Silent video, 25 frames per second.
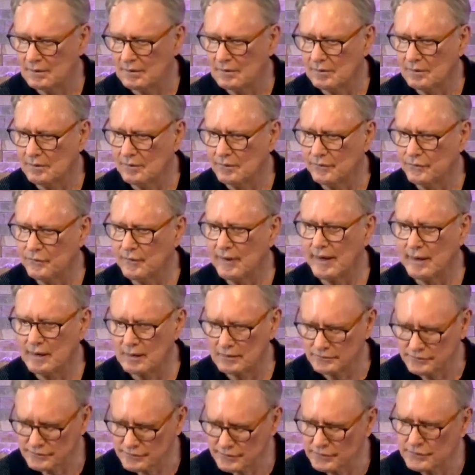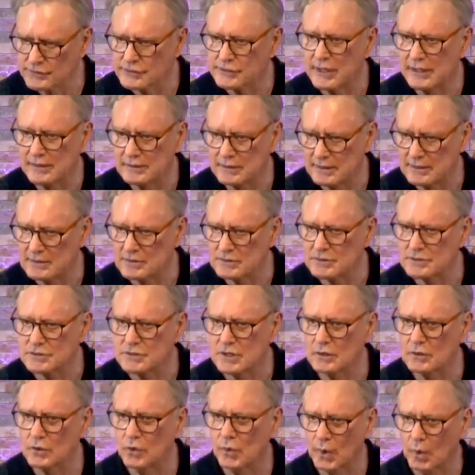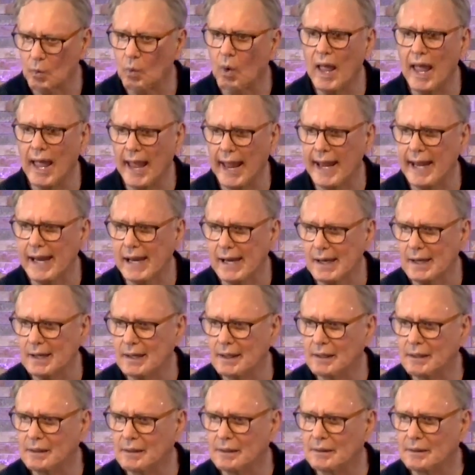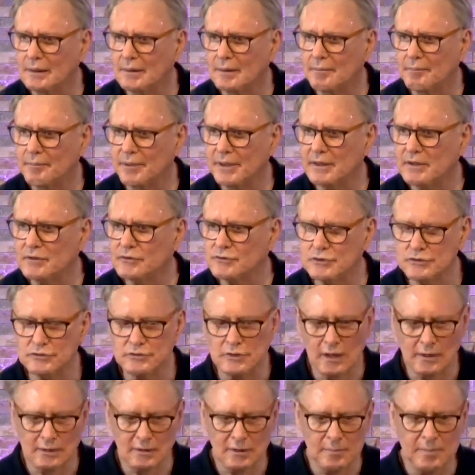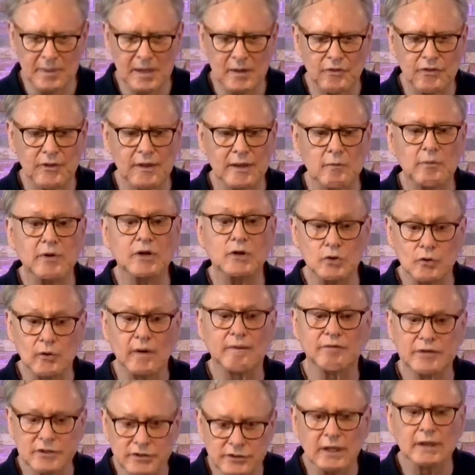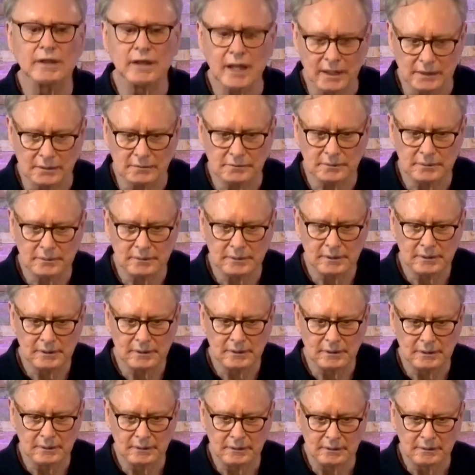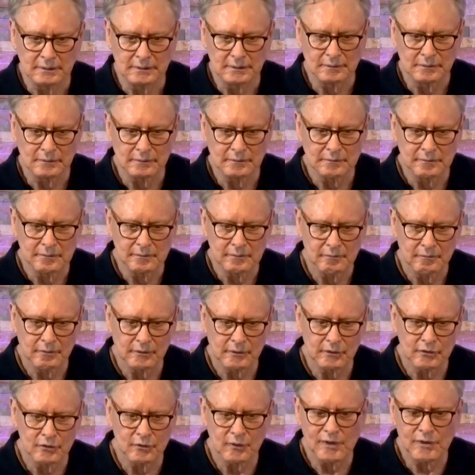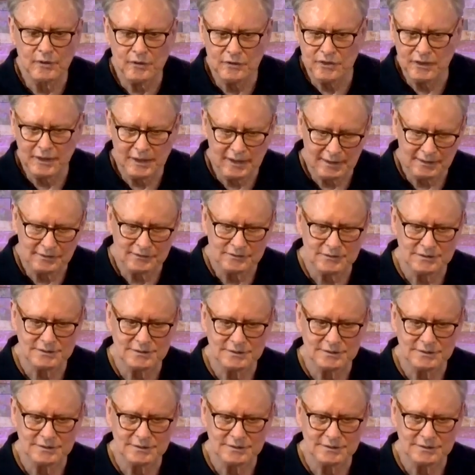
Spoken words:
throughout the Sundays. It's not going away, but it's just not going to be a thing we do every Sunday. We're going to do other things